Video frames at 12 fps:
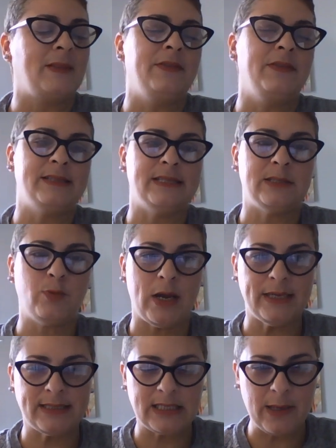This is why
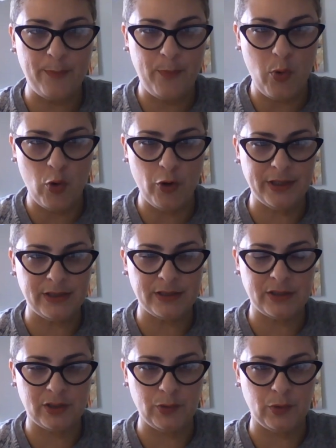it's
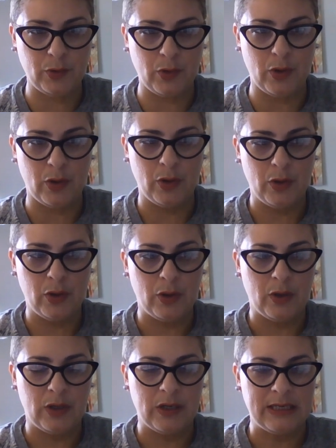important to
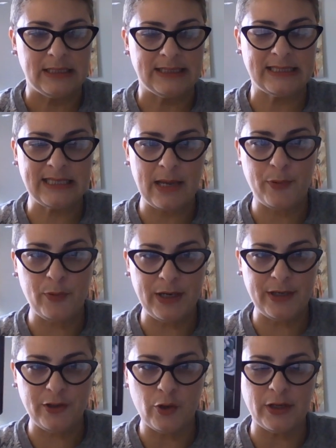
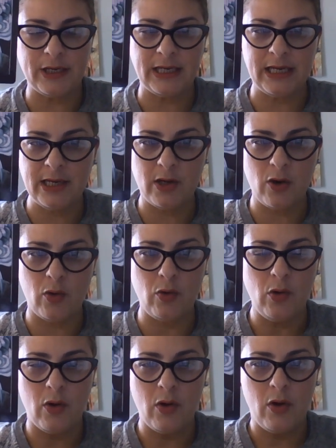separate your
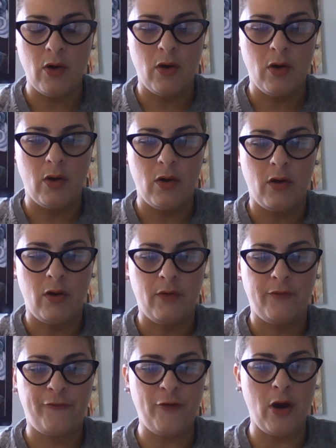ego
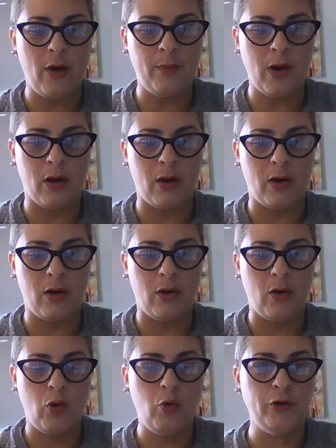from
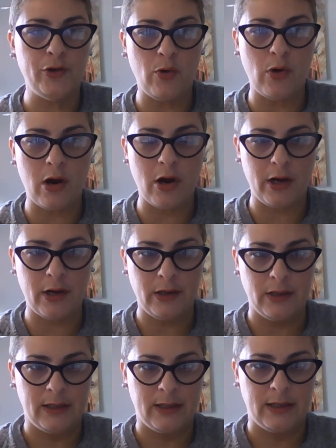who you are
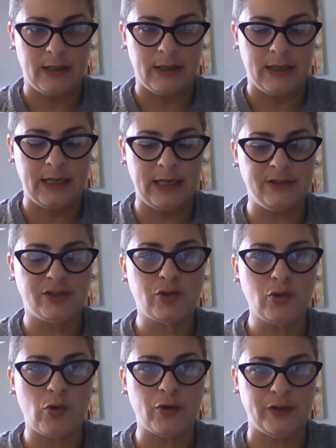in
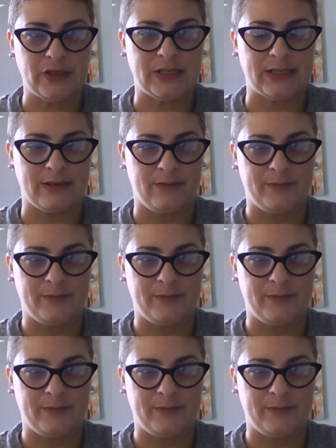source.